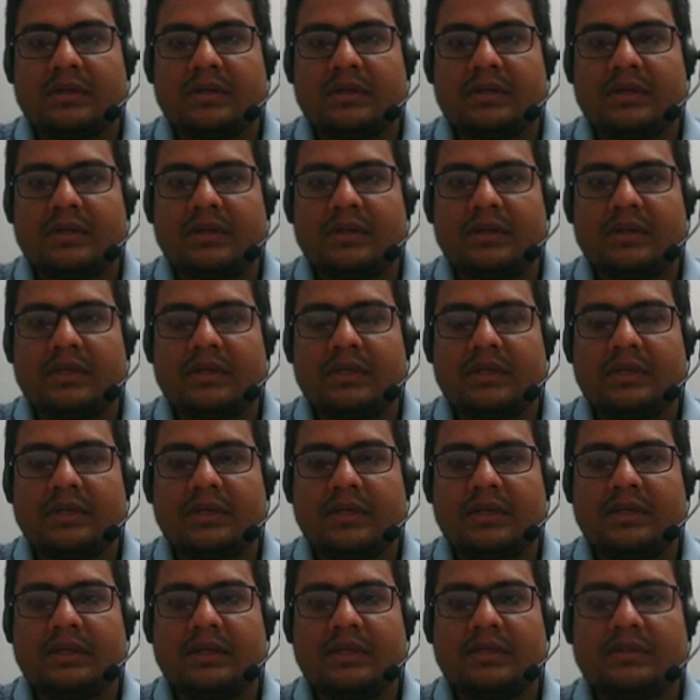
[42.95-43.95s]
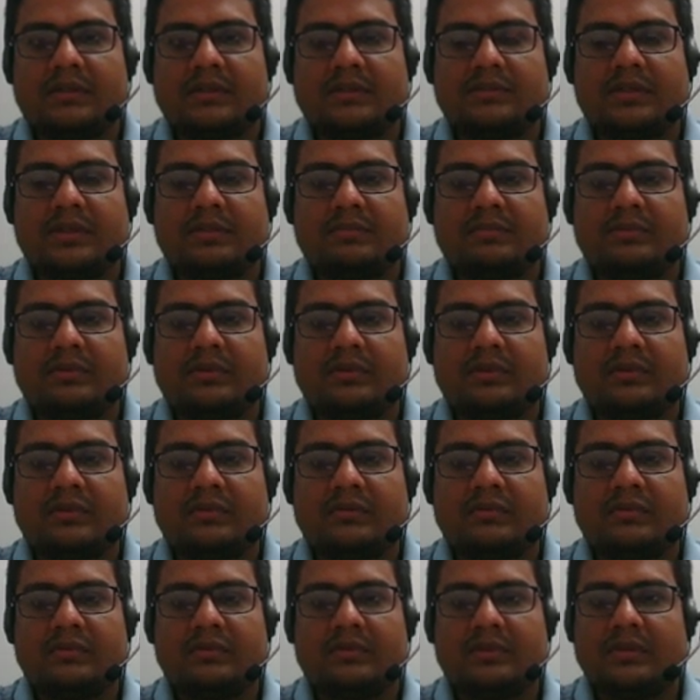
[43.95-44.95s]
And in any other chapter
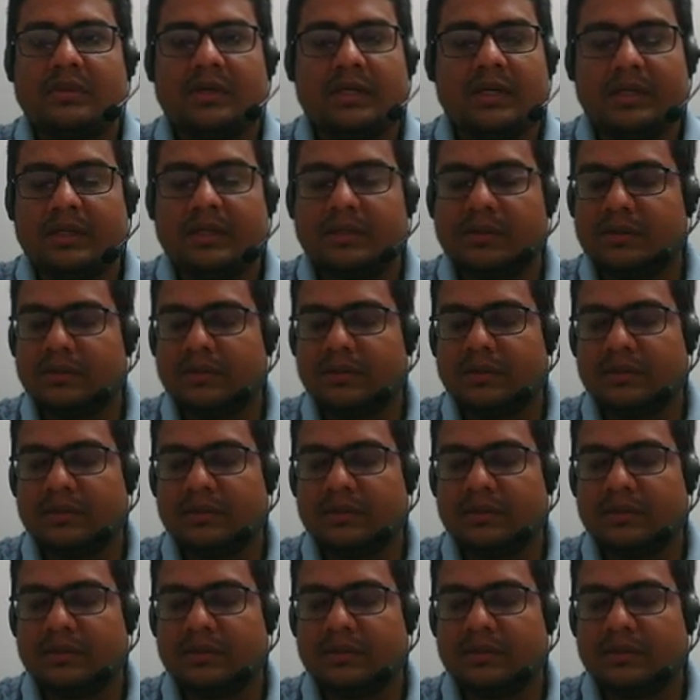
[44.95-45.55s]
of and